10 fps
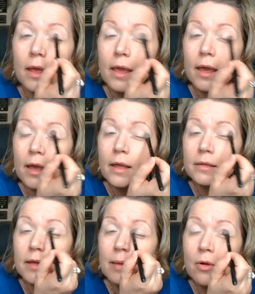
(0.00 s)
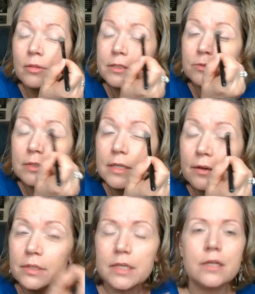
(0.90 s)
And I'm only doing
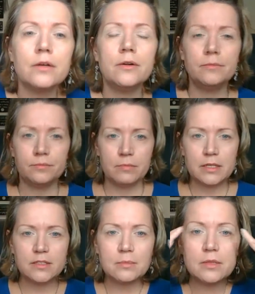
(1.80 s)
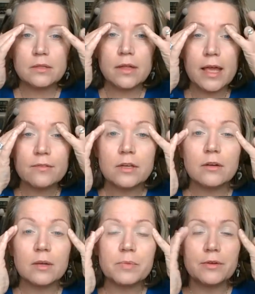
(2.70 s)
down here because I'm a little
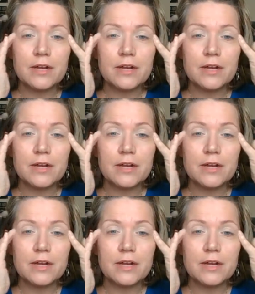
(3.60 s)
heavier up here.